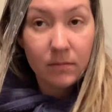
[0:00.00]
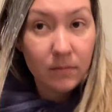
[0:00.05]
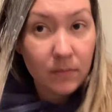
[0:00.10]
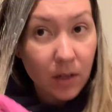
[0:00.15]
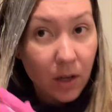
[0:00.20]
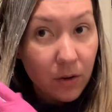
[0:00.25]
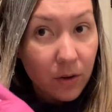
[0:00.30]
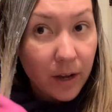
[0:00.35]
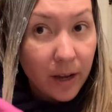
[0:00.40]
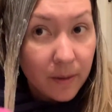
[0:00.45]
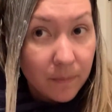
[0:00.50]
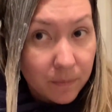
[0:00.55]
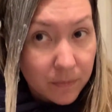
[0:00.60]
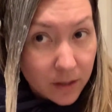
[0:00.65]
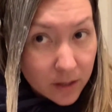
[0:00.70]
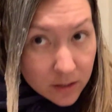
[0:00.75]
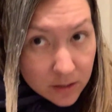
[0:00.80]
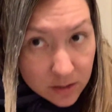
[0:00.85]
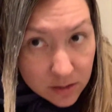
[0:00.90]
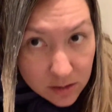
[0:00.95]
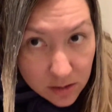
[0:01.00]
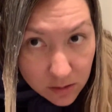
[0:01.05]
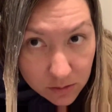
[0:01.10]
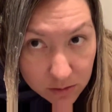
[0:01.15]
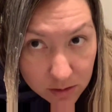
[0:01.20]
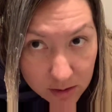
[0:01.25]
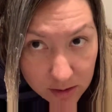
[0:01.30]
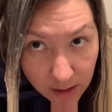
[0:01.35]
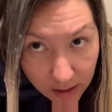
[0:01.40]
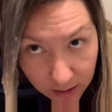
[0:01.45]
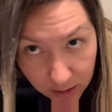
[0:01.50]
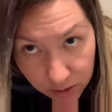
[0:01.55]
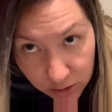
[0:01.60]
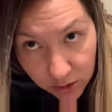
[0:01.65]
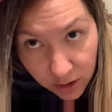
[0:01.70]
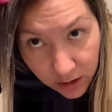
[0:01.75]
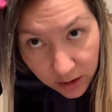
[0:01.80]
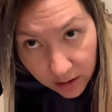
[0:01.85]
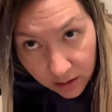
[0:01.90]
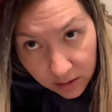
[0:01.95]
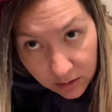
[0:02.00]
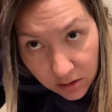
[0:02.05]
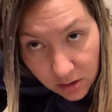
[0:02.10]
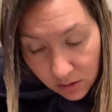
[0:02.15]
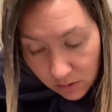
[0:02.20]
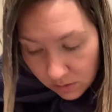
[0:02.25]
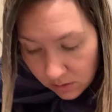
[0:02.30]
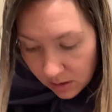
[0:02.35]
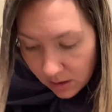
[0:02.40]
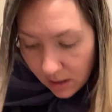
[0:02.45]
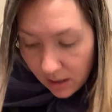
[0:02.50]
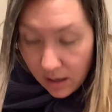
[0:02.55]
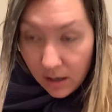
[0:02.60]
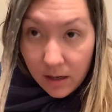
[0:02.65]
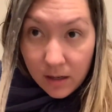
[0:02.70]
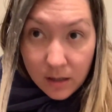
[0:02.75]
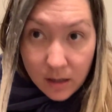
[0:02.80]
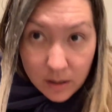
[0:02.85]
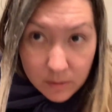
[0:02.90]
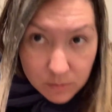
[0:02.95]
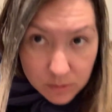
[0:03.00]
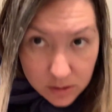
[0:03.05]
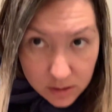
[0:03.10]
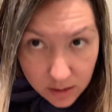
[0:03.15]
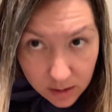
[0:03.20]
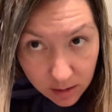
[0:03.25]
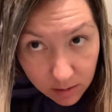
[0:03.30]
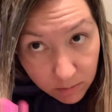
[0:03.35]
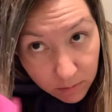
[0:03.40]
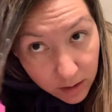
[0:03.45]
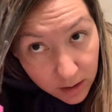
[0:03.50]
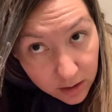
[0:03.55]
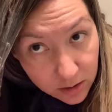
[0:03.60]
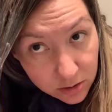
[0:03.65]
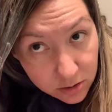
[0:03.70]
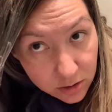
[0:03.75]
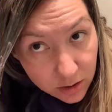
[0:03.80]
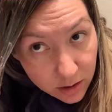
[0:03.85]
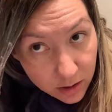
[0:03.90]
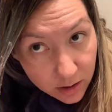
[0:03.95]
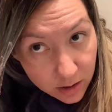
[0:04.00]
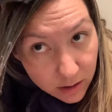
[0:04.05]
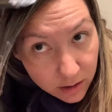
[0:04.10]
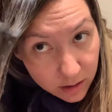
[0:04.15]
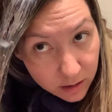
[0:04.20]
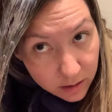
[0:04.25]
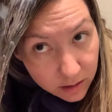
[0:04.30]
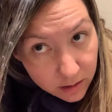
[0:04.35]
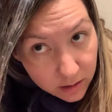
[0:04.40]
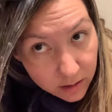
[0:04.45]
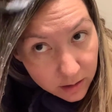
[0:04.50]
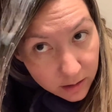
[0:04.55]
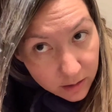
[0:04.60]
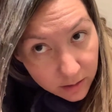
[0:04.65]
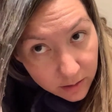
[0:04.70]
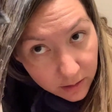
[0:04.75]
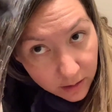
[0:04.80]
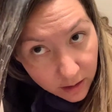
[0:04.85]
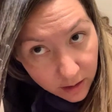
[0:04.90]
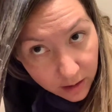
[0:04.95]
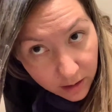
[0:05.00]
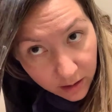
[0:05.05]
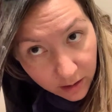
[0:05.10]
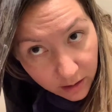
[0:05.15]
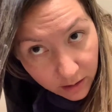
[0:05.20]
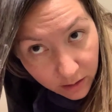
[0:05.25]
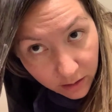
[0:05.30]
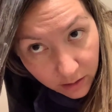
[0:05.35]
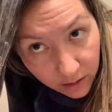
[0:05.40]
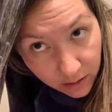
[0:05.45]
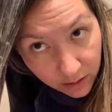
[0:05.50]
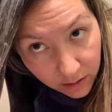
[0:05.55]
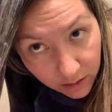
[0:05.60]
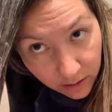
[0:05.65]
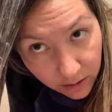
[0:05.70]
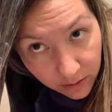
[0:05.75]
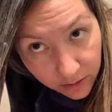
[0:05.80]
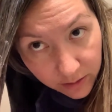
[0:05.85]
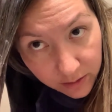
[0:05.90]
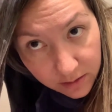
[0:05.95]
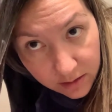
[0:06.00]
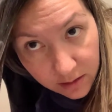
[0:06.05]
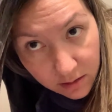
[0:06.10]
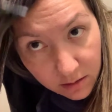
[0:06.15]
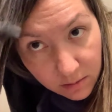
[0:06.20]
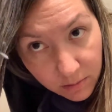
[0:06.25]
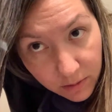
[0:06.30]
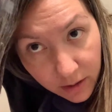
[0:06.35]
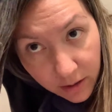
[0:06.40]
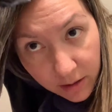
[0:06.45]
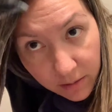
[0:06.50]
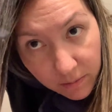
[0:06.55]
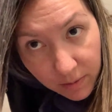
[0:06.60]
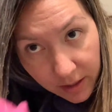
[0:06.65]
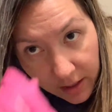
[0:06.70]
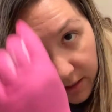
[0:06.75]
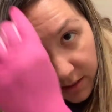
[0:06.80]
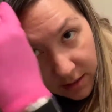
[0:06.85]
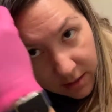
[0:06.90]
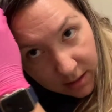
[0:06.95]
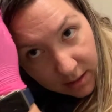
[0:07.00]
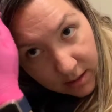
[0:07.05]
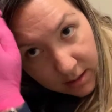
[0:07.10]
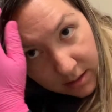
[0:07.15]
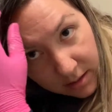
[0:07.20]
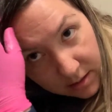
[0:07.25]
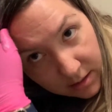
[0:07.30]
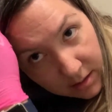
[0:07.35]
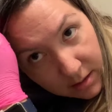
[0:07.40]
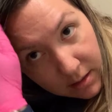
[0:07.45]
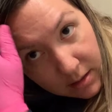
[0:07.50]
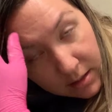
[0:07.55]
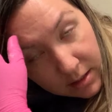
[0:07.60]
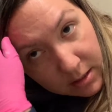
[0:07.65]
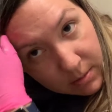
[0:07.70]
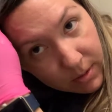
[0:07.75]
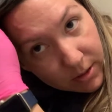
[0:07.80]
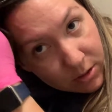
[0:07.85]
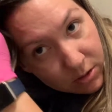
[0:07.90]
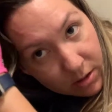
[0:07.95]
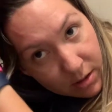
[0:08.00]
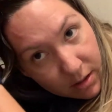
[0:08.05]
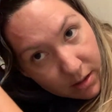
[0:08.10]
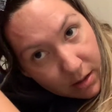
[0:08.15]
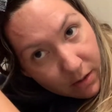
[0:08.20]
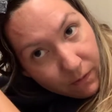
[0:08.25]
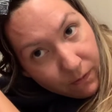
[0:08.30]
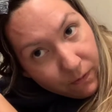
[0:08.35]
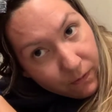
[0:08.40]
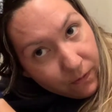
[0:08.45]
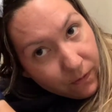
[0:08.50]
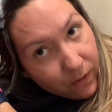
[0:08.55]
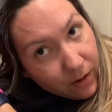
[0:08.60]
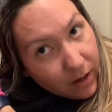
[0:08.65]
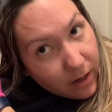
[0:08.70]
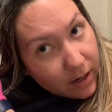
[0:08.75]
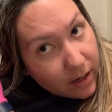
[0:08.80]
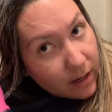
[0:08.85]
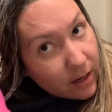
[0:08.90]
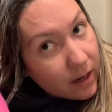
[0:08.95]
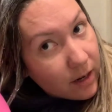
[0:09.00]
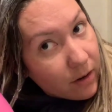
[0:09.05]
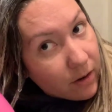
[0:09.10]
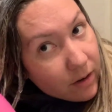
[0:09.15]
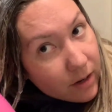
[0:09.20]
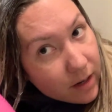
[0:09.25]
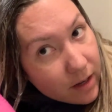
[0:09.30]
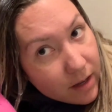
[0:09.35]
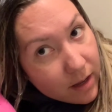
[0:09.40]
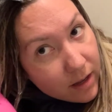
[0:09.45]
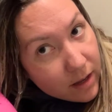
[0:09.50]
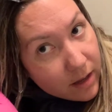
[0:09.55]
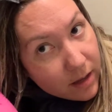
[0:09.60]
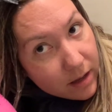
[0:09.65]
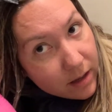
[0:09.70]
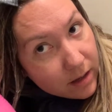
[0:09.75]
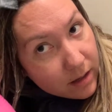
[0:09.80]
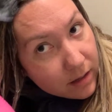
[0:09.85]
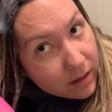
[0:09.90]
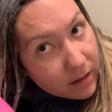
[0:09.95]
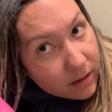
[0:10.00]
Okay, so section 2 done. I'm just gonna make sure that I get all those little blonde pieces, especially in the front area.